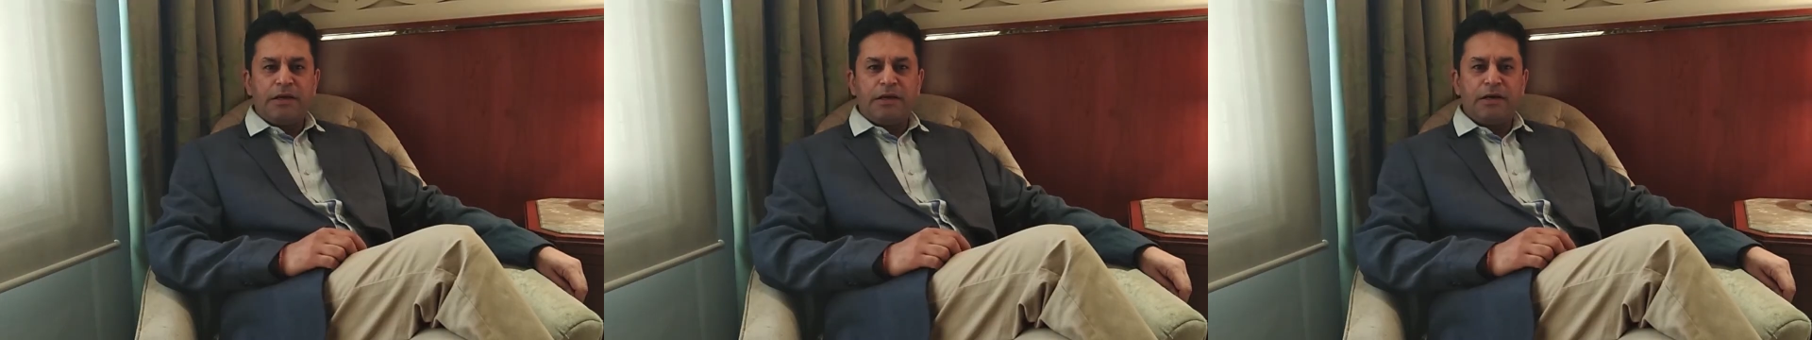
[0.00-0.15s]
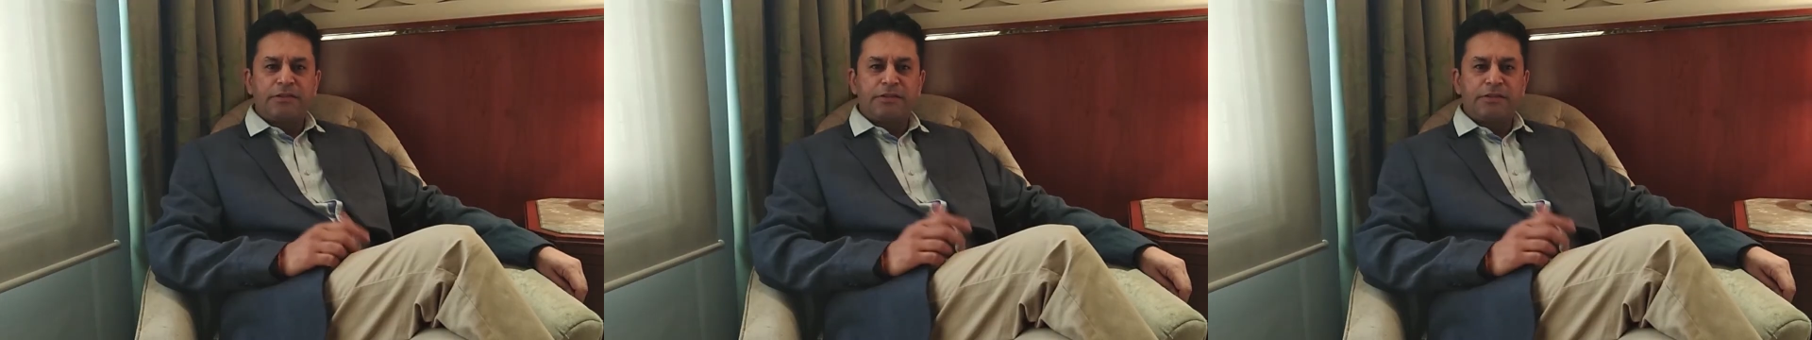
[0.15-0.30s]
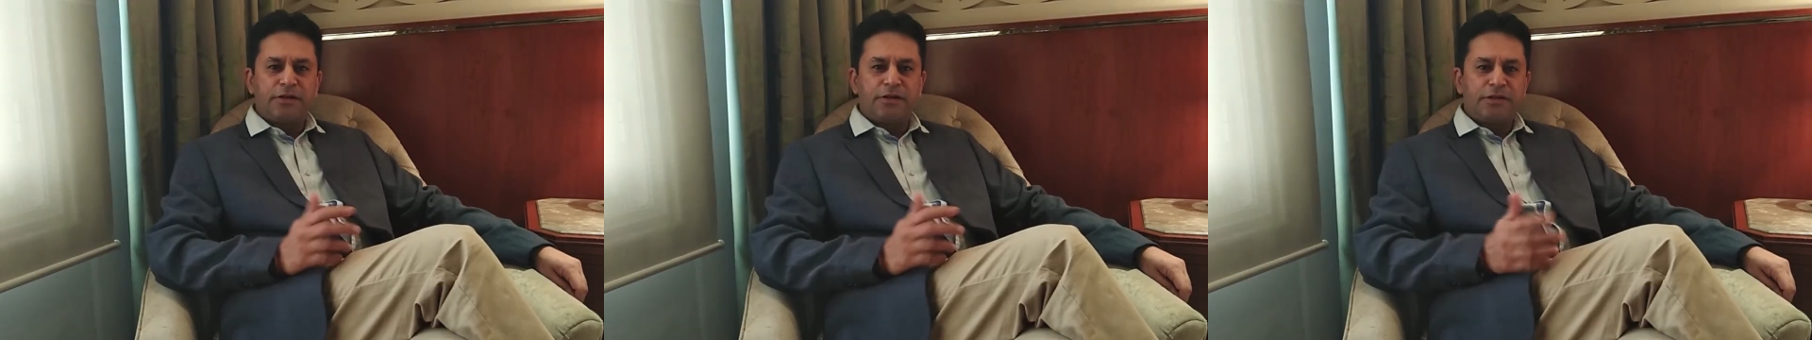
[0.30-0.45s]

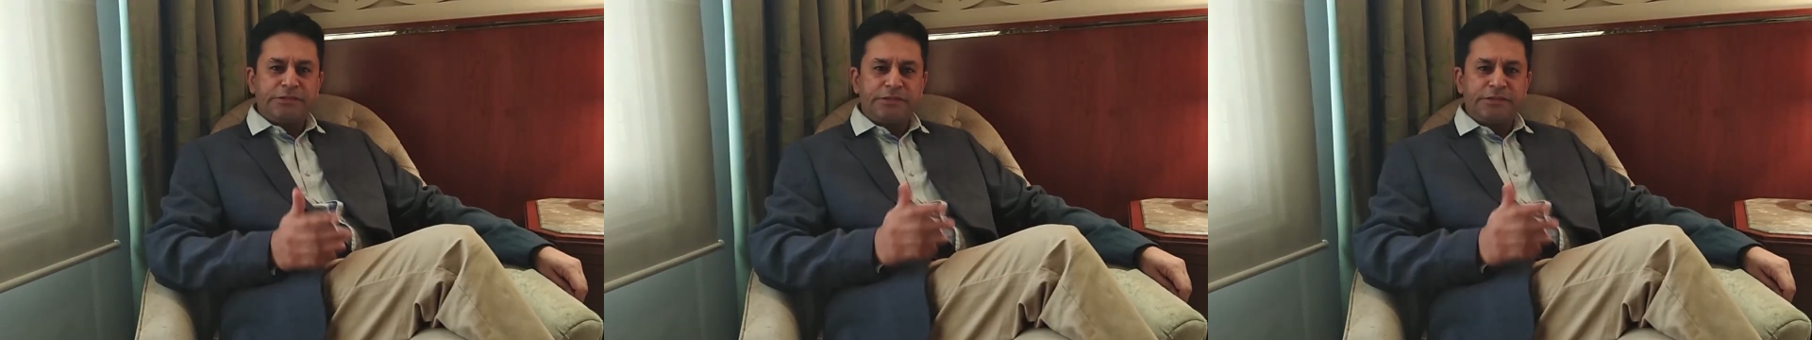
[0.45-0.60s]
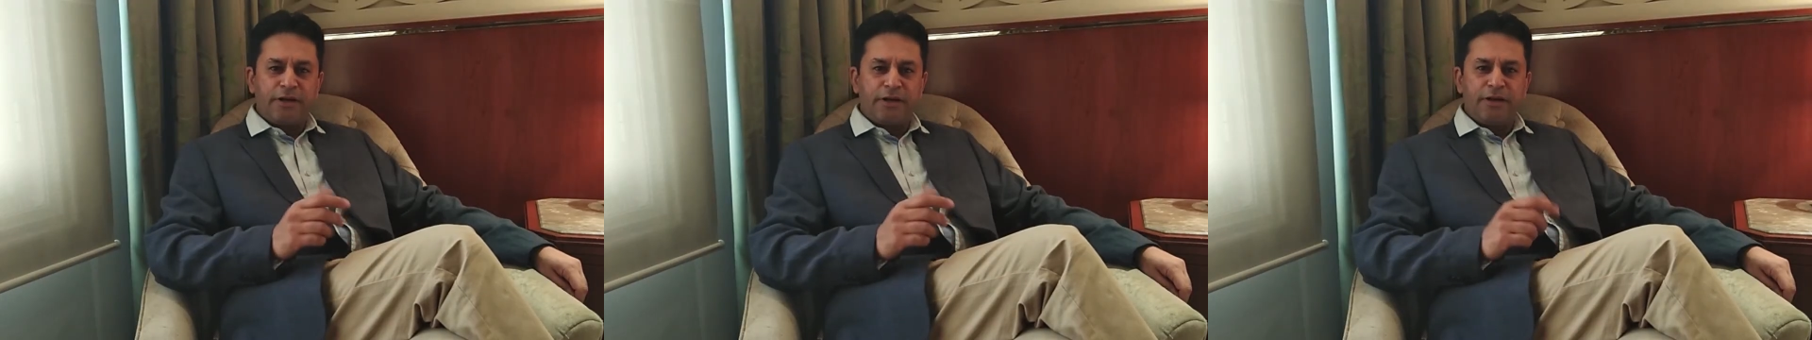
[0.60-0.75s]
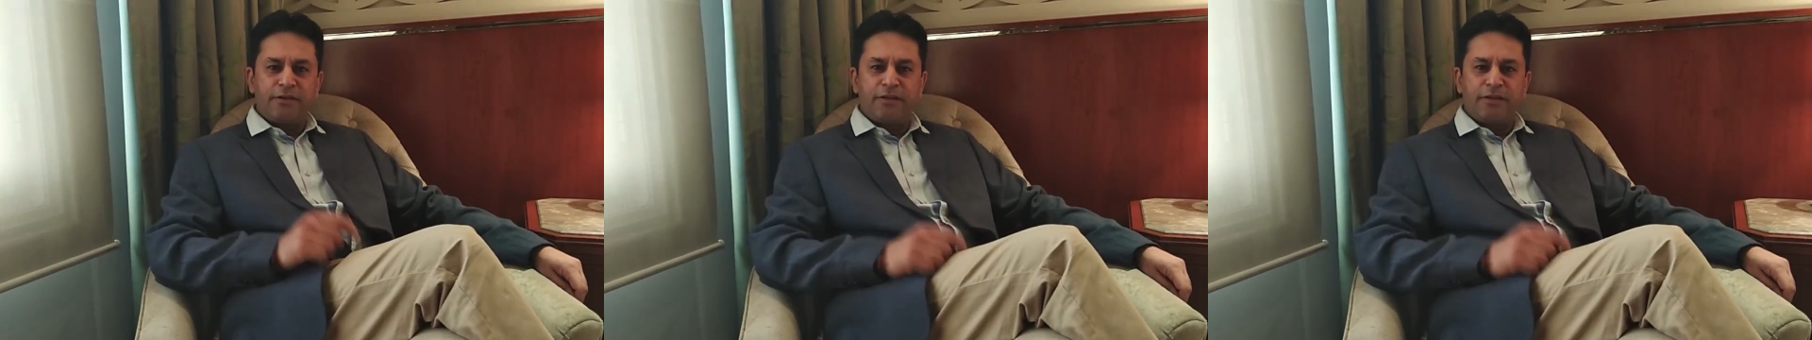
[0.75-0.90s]
A third
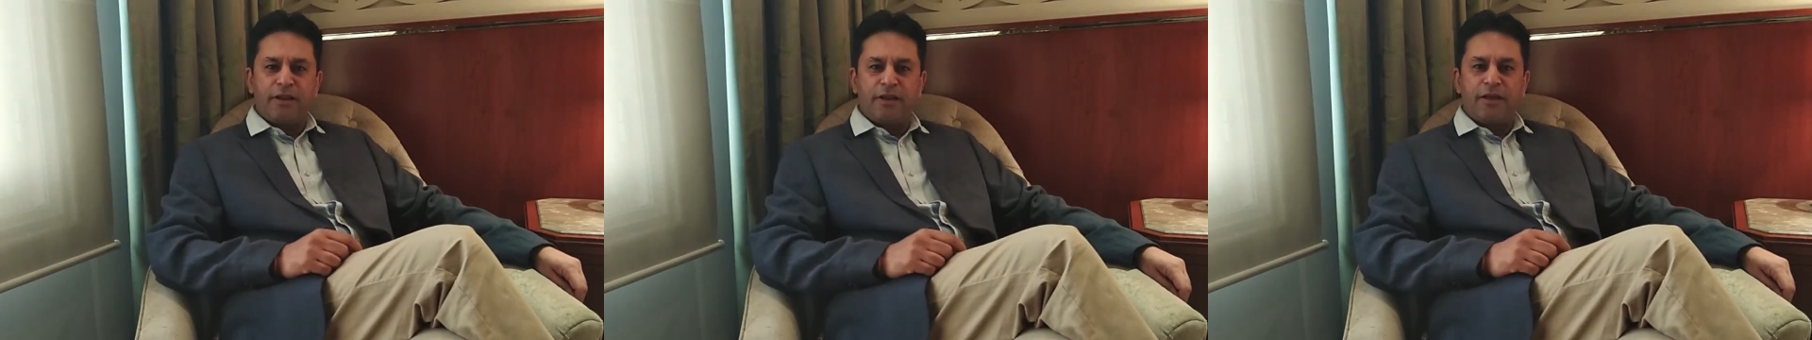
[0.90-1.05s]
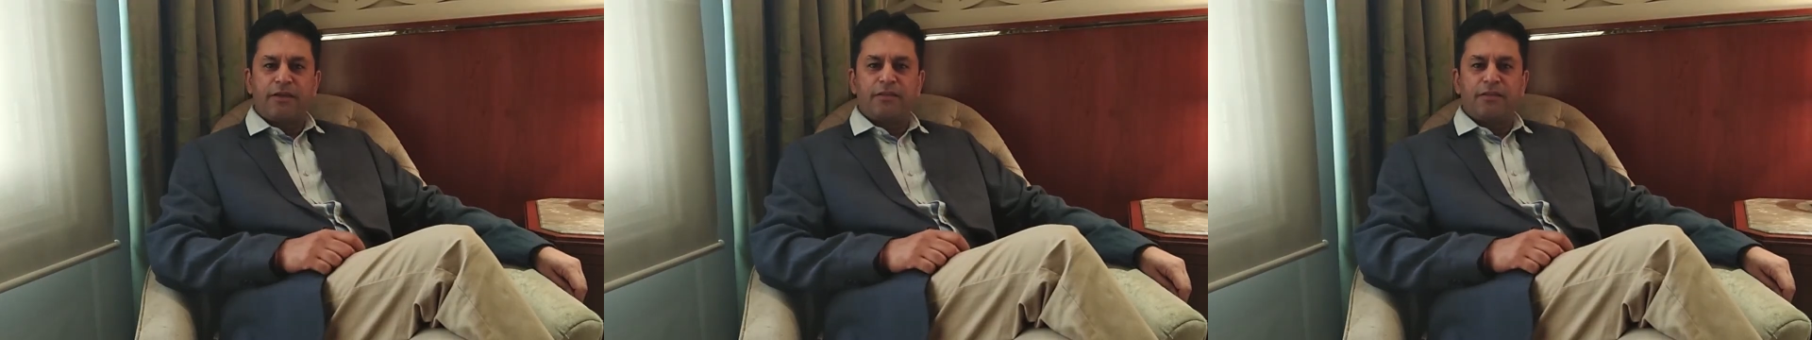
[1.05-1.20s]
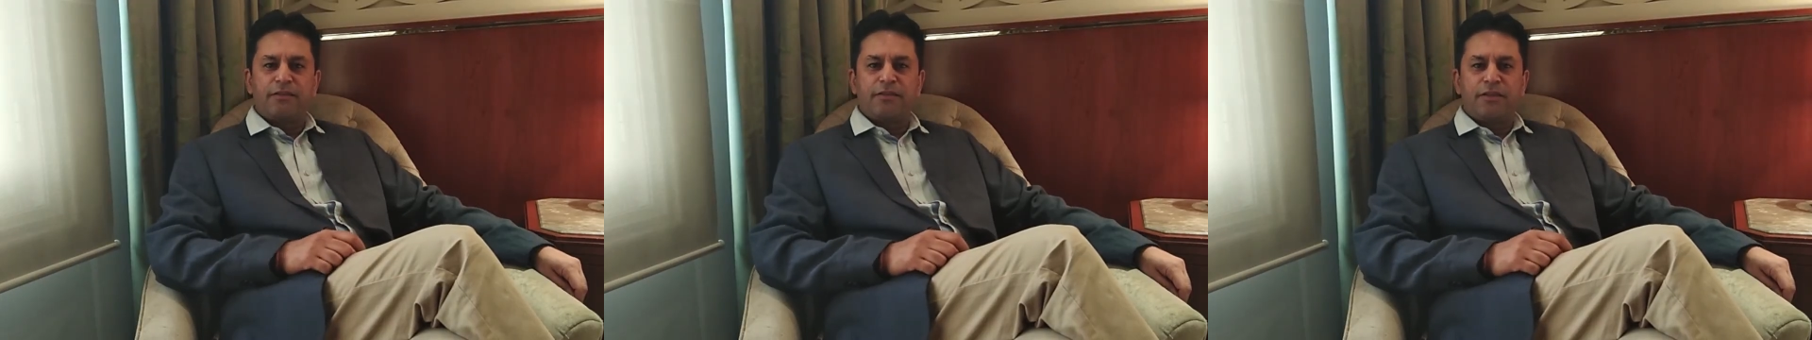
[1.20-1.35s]
trend that
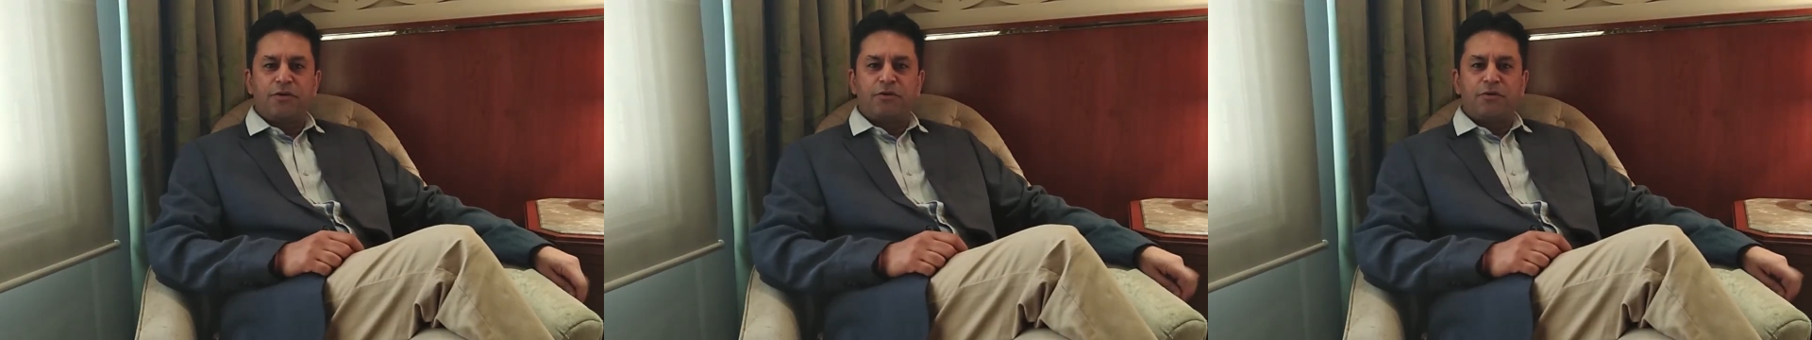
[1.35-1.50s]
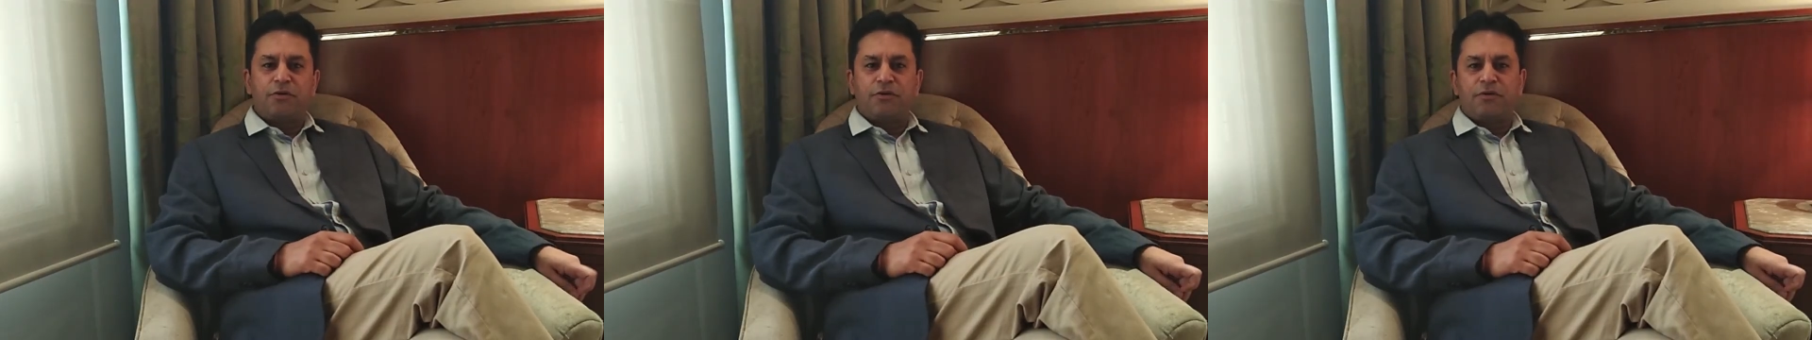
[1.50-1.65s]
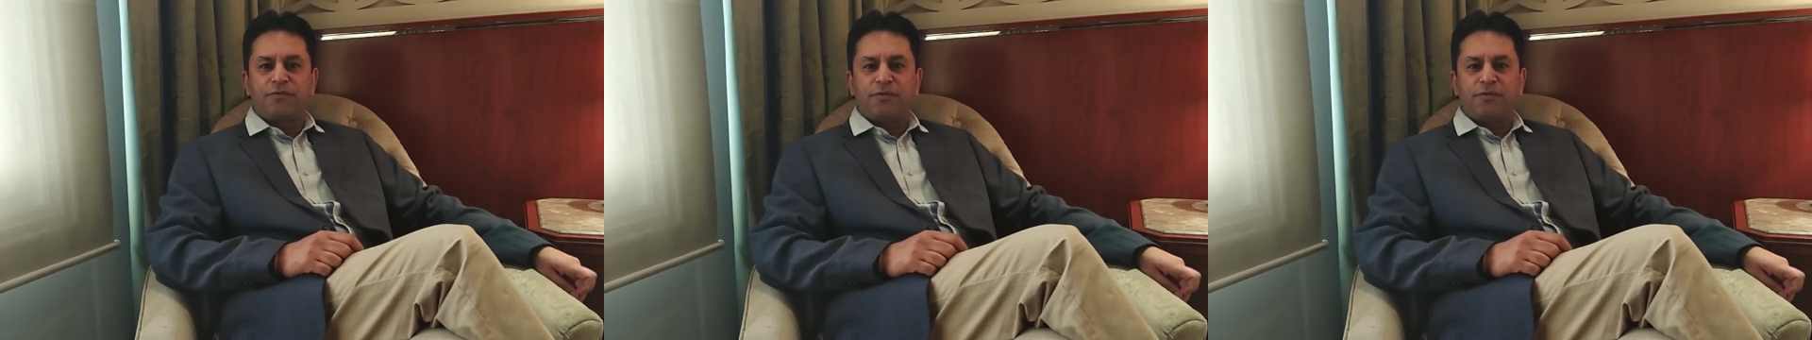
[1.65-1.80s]
I can think
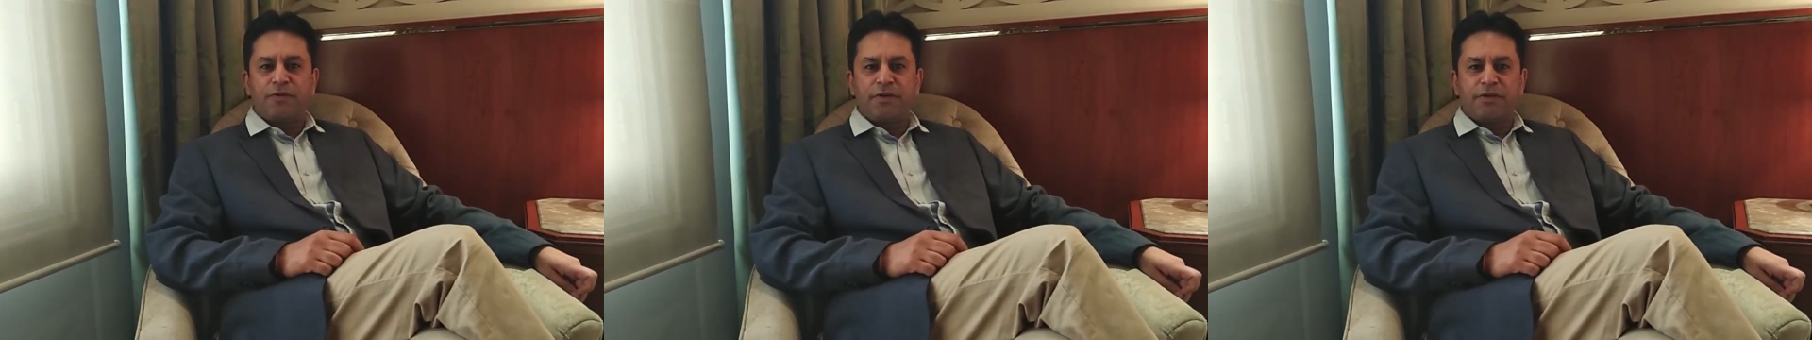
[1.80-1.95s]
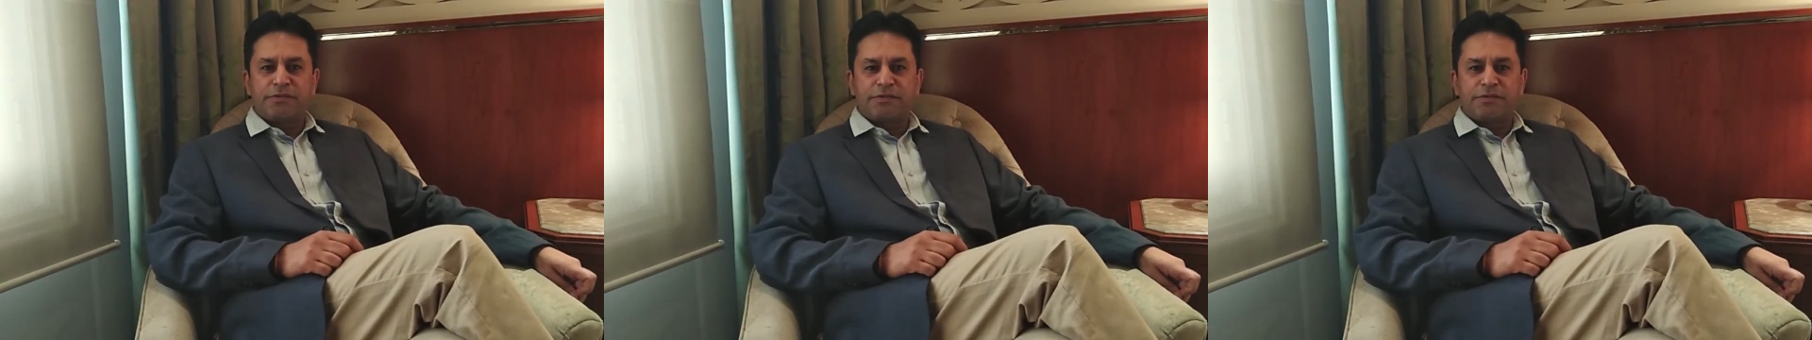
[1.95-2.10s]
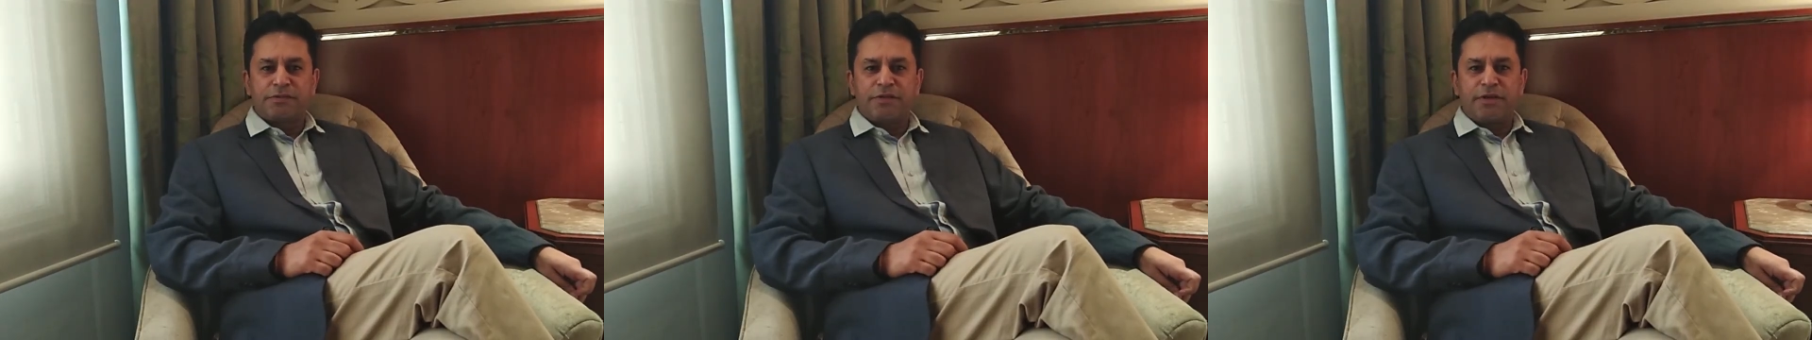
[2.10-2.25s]
of is